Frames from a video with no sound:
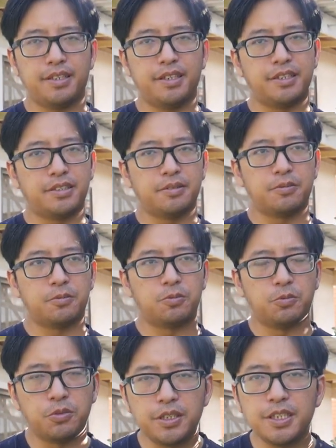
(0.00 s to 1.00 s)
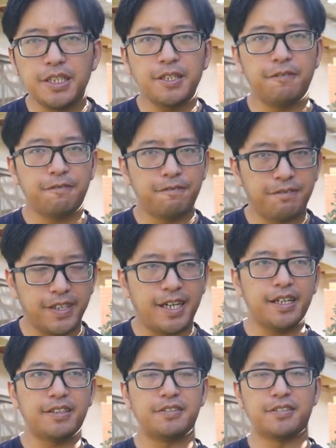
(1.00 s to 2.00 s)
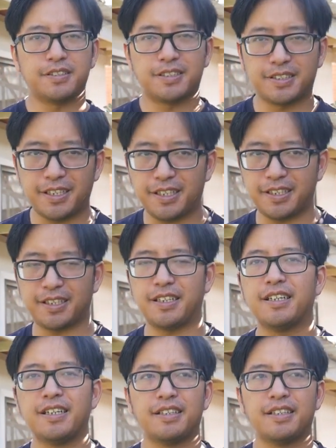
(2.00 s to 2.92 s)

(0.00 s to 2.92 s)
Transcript: is it really fair to say